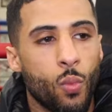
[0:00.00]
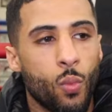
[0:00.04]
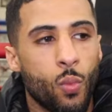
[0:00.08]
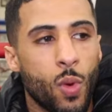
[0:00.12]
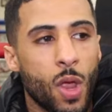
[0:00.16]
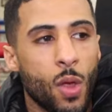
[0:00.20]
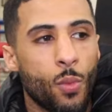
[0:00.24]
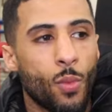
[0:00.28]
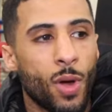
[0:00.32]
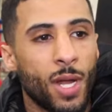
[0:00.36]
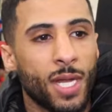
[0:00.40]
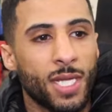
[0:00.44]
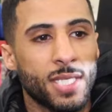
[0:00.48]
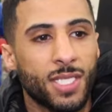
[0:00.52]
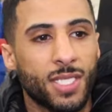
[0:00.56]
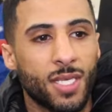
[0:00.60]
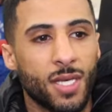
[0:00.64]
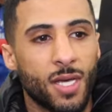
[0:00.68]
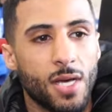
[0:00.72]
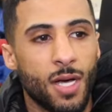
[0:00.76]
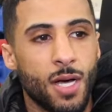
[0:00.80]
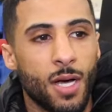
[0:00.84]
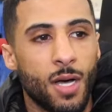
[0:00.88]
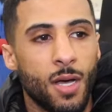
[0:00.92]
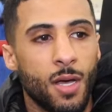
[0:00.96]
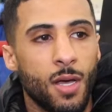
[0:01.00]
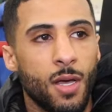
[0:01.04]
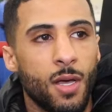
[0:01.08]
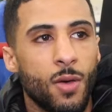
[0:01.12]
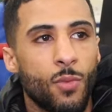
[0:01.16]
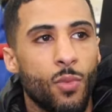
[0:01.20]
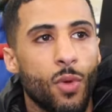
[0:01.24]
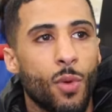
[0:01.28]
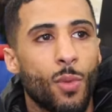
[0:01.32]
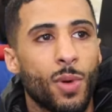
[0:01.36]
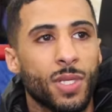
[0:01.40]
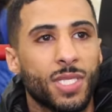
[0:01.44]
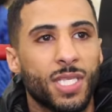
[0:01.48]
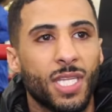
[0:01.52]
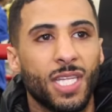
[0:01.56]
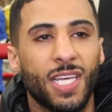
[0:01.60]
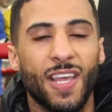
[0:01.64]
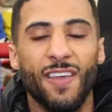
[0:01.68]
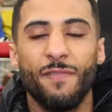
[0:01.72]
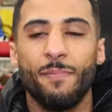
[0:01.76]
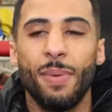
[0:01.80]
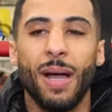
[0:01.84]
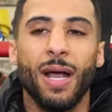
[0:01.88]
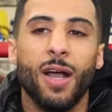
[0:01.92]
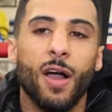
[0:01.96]
We wanted to we wanted to
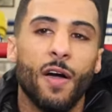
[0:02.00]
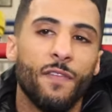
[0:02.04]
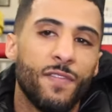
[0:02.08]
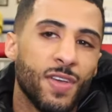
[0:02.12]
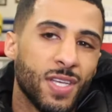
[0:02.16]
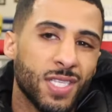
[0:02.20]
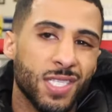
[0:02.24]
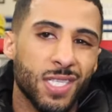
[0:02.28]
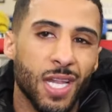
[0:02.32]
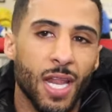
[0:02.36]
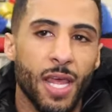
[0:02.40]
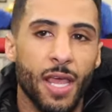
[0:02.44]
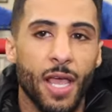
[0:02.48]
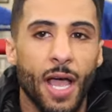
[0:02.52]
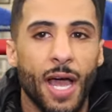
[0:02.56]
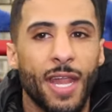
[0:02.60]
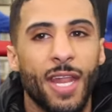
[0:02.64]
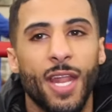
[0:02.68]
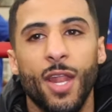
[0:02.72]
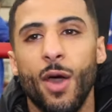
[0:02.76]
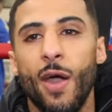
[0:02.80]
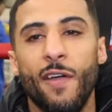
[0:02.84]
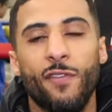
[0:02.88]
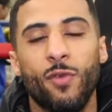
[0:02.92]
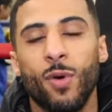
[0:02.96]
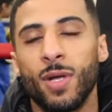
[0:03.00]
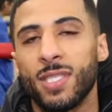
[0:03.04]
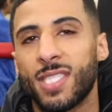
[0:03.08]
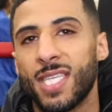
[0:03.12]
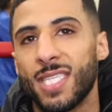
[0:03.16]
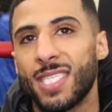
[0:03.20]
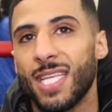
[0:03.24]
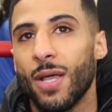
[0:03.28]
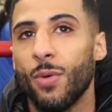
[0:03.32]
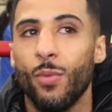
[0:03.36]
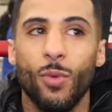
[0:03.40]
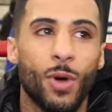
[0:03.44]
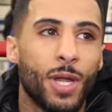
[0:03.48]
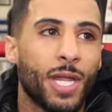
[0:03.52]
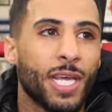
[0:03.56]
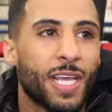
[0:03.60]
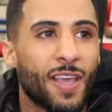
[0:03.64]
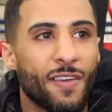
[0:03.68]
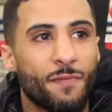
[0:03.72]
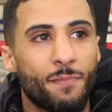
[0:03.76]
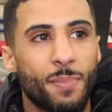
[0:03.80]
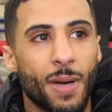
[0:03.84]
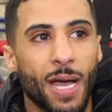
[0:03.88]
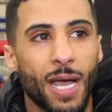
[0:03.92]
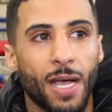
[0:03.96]
give back, obviously, and I know everyone says that we want to
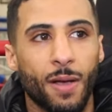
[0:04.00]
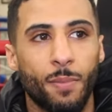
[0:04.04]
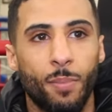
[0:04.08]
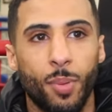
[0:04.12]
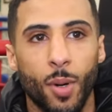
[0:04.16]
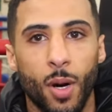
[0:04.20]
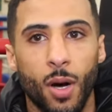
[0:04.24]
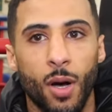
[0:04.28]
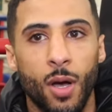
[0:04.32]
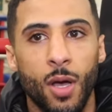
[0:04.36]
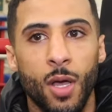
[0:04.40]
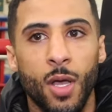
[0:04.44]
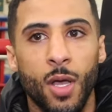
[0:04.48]
give back, but